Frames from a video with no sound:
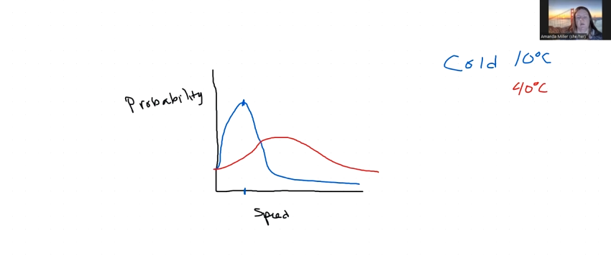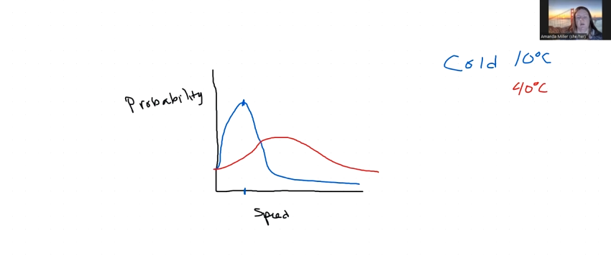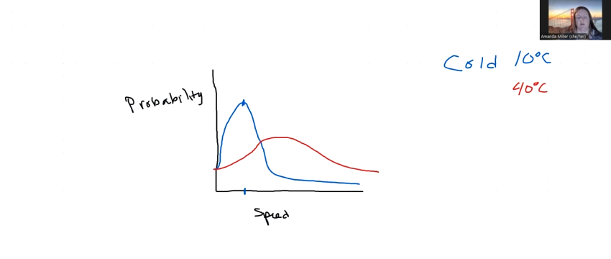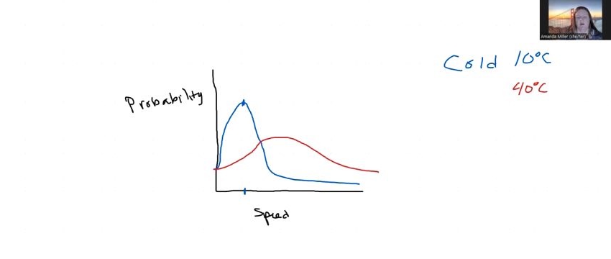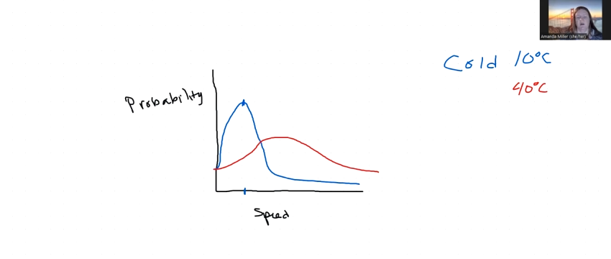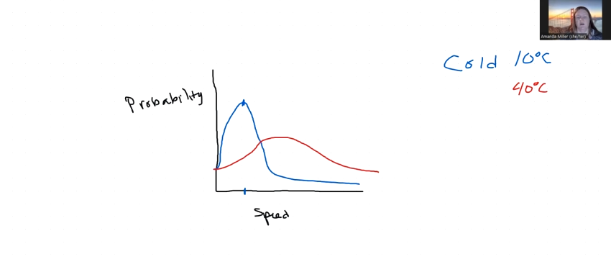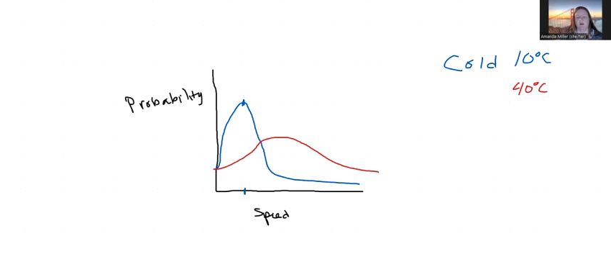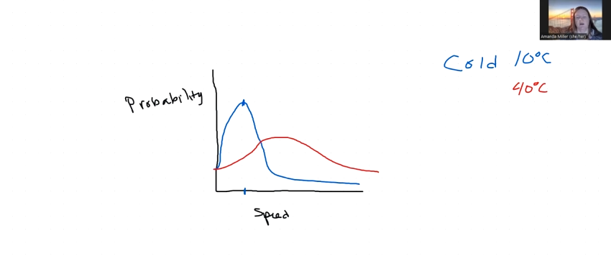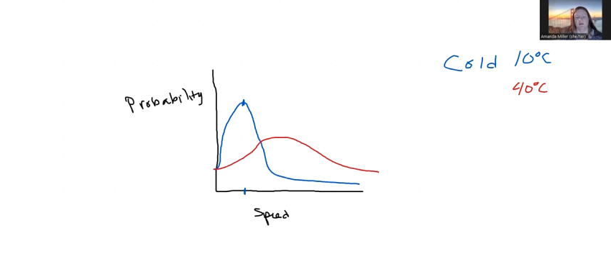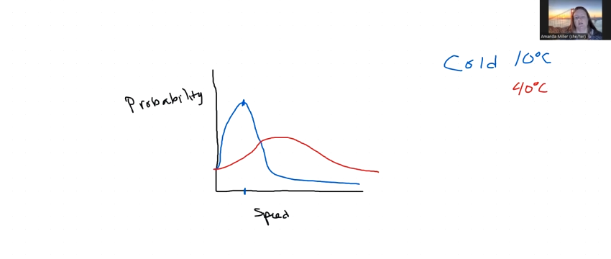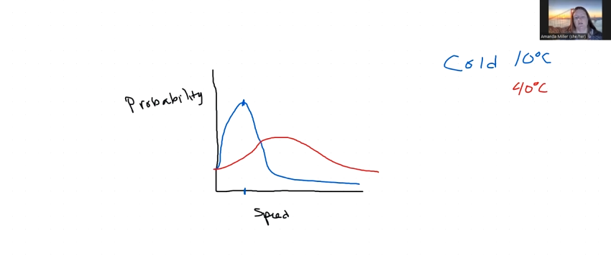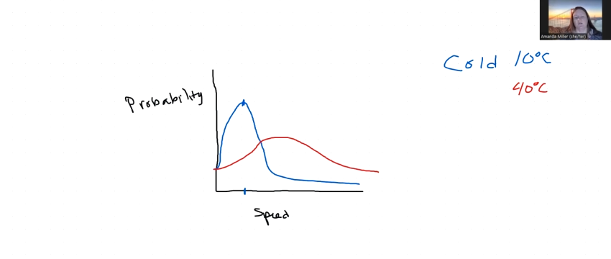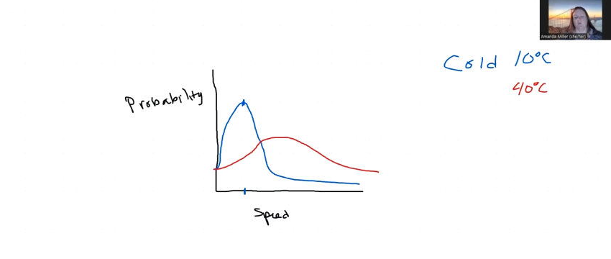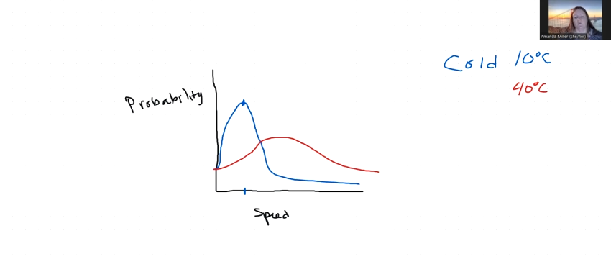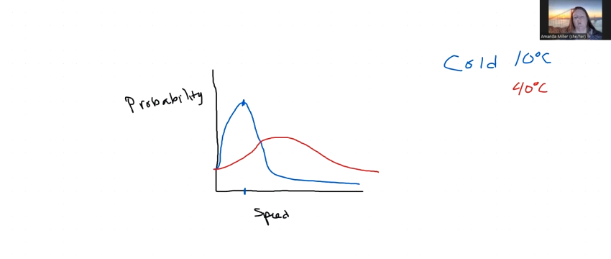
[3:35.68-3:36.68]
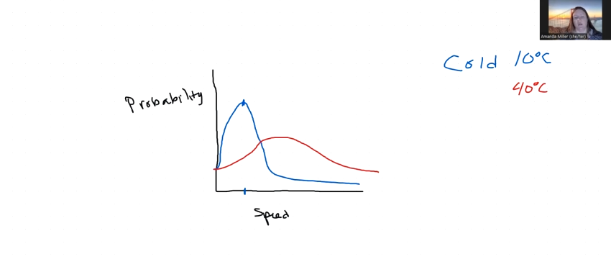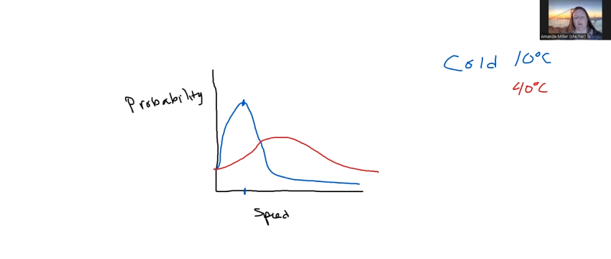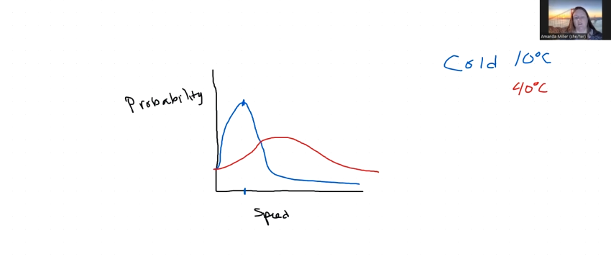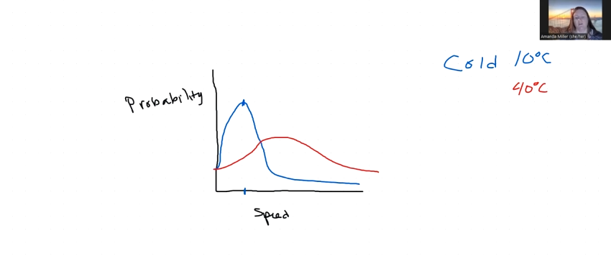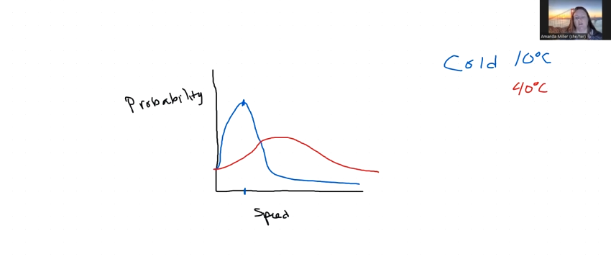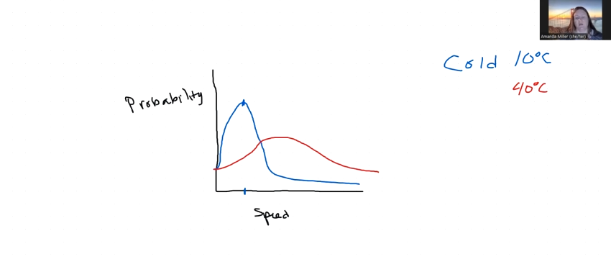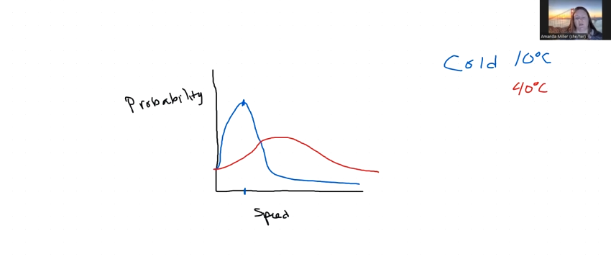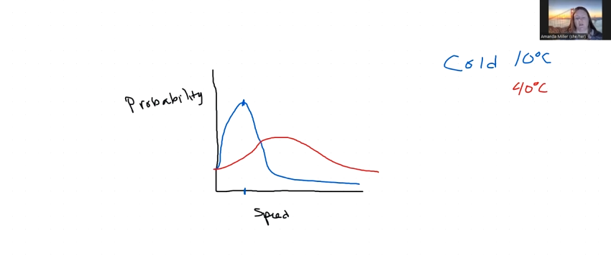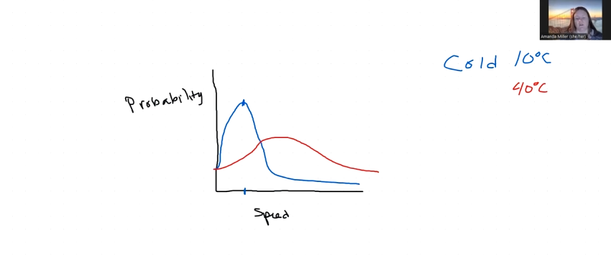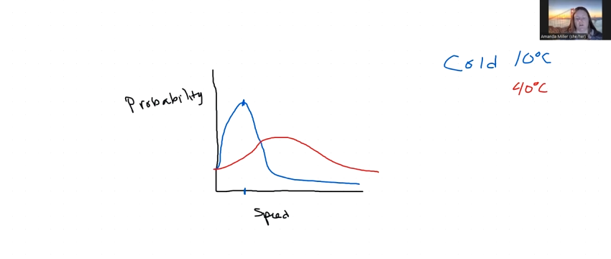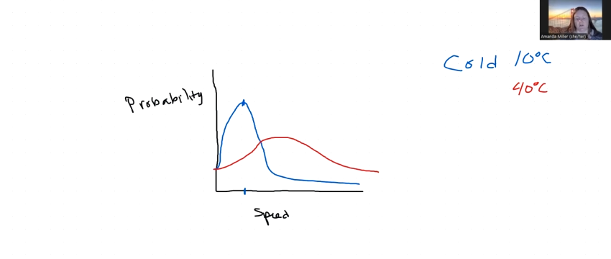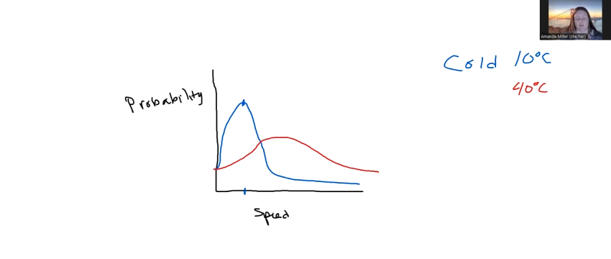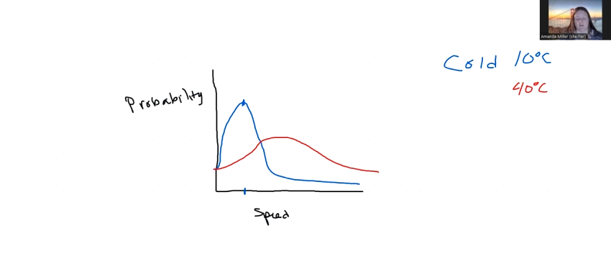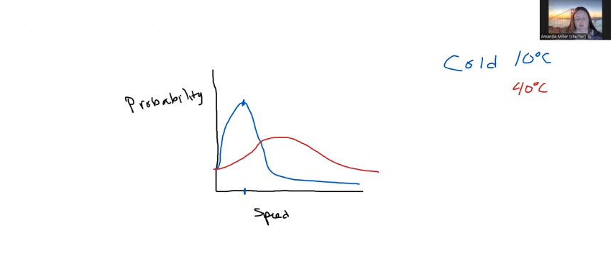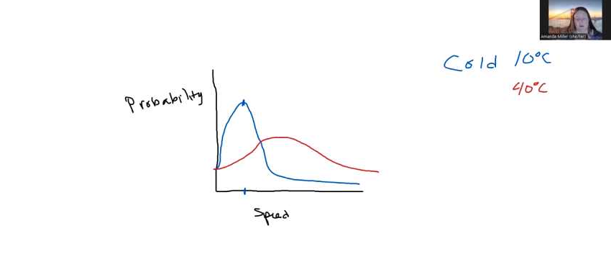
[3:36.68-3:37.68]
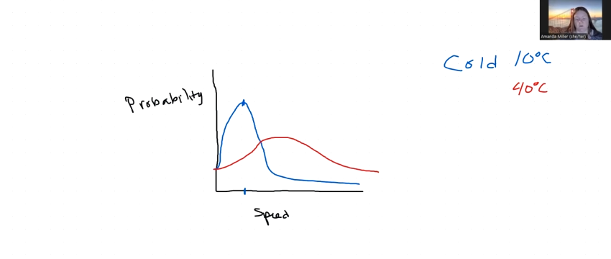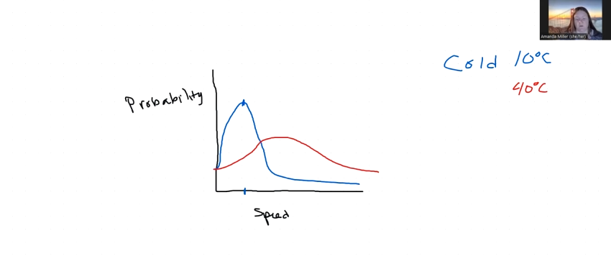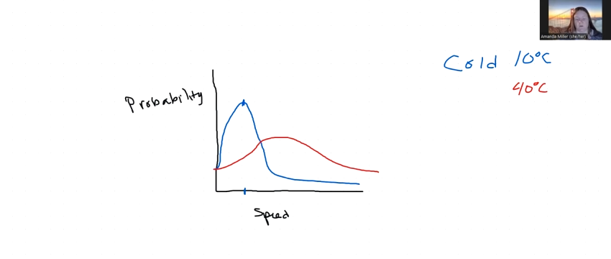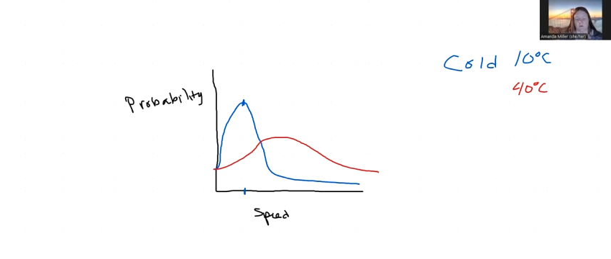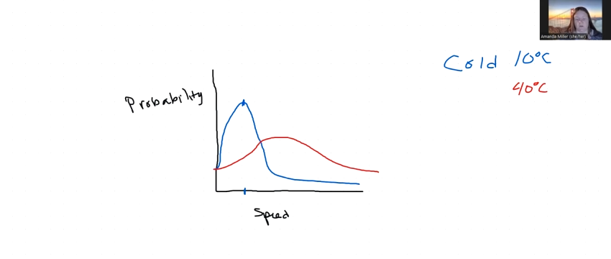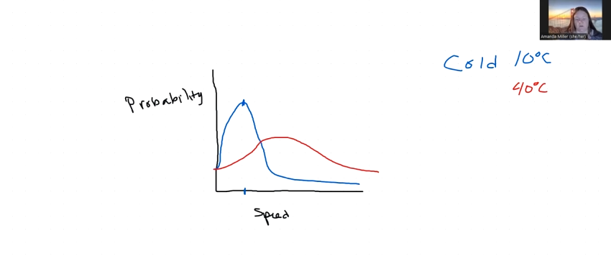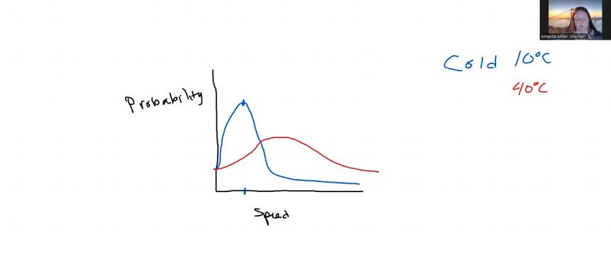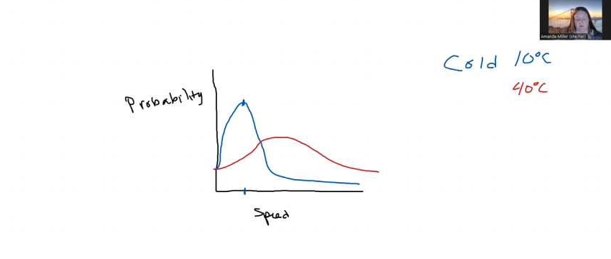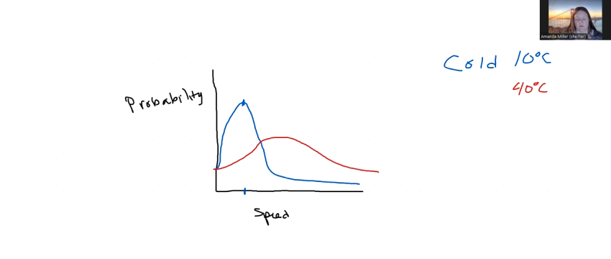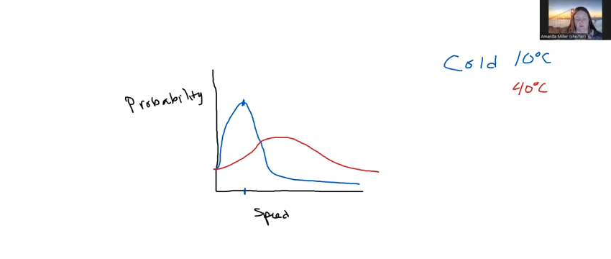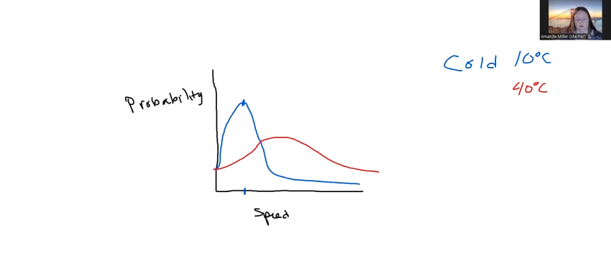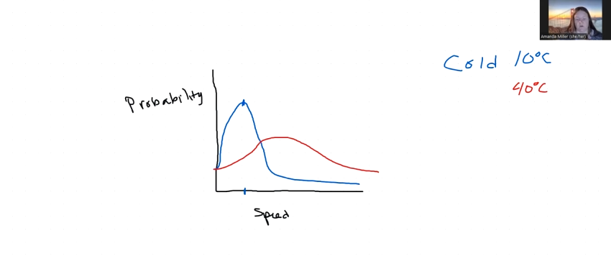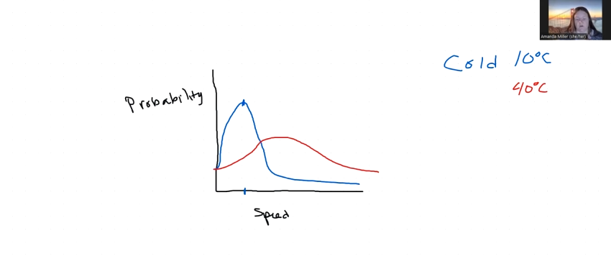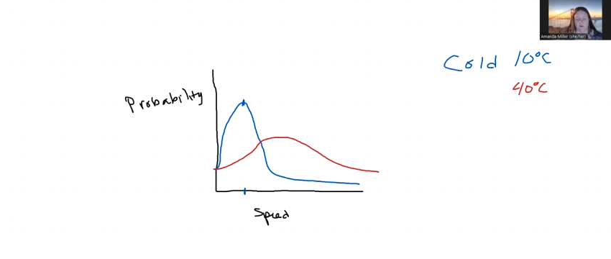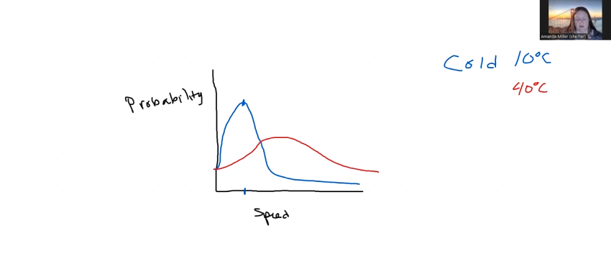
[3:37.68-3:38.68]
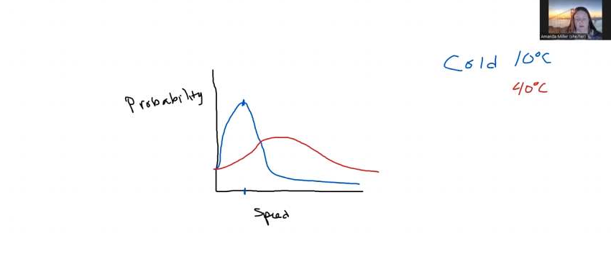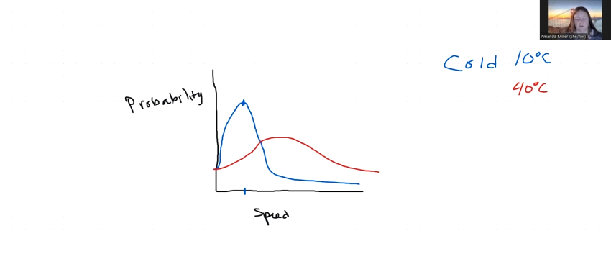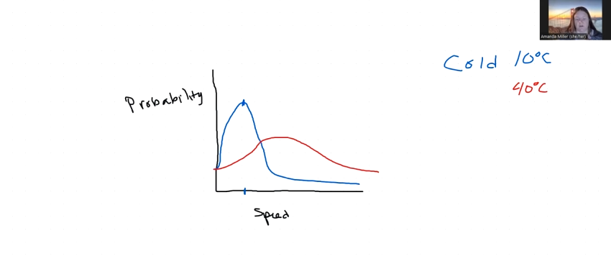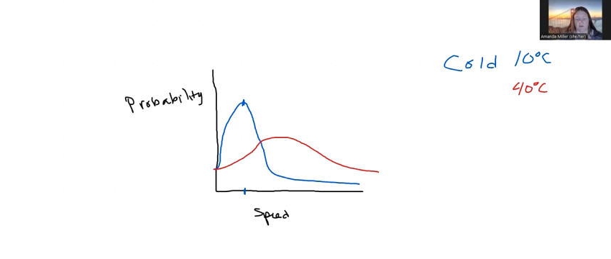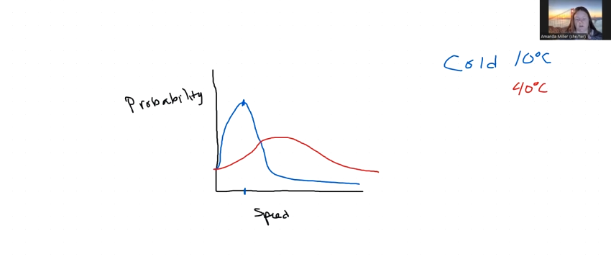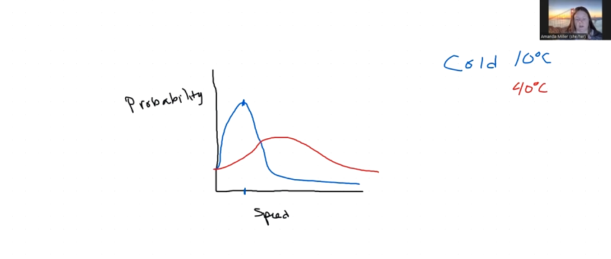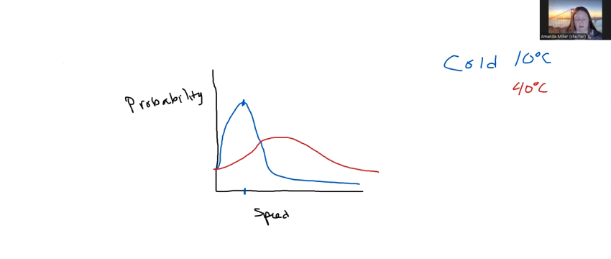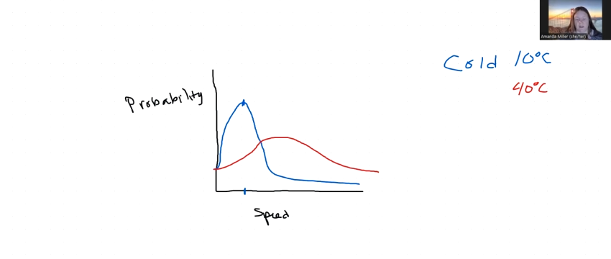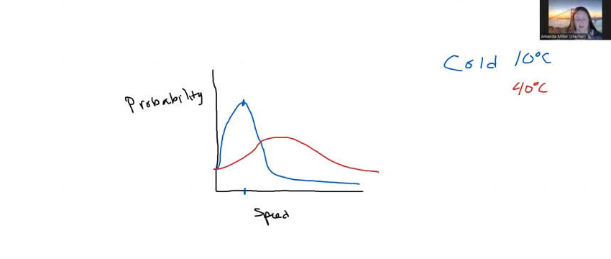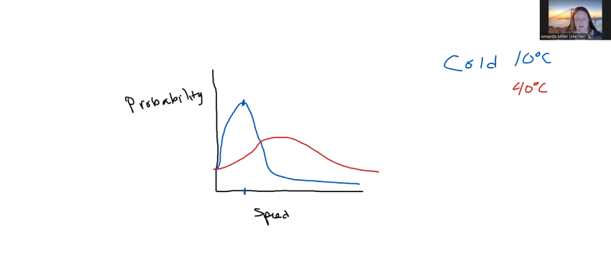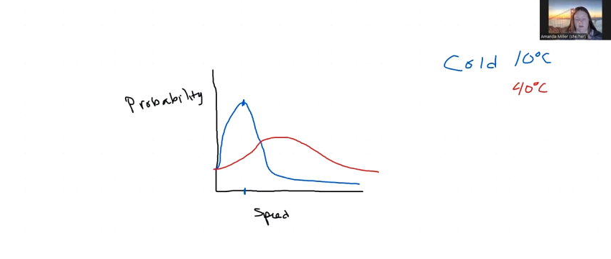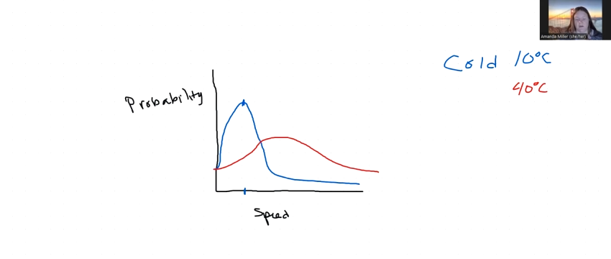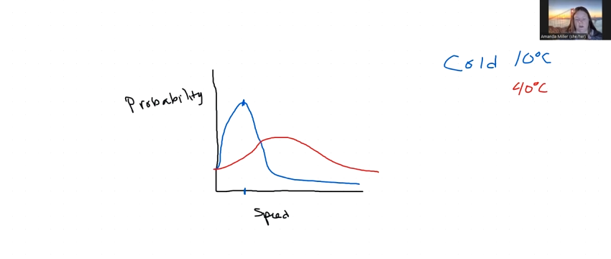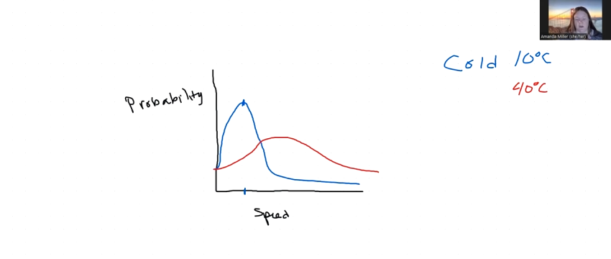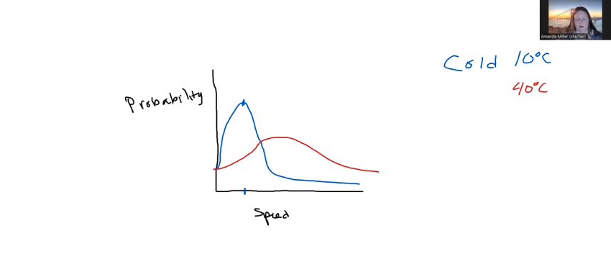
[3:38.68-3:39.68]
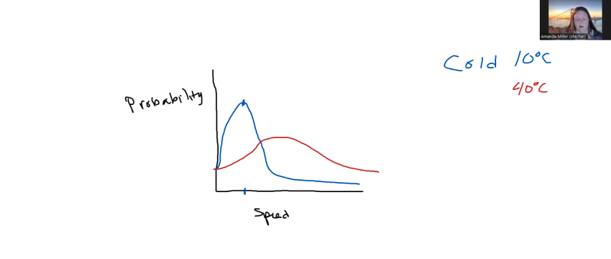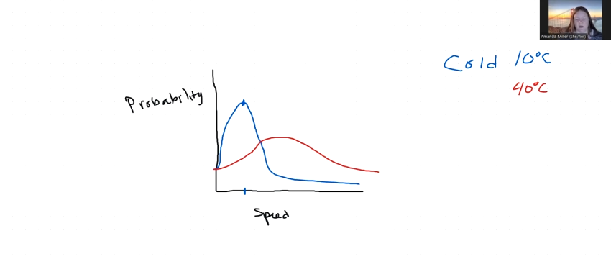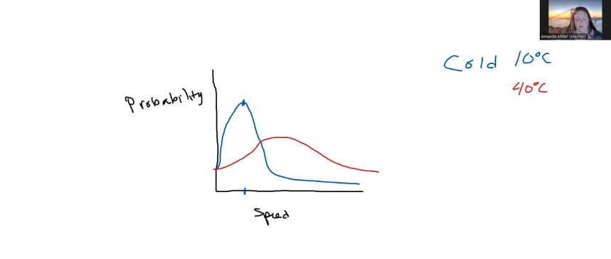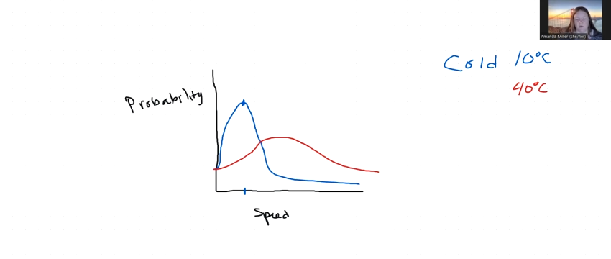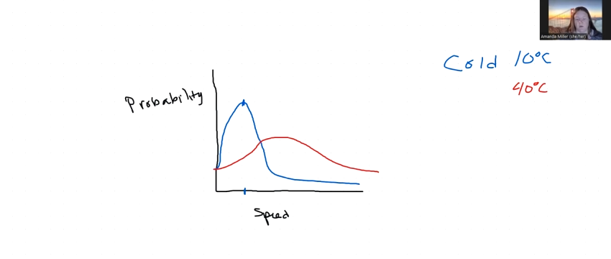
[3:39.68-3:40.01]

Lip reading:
[unreadable: no face in view]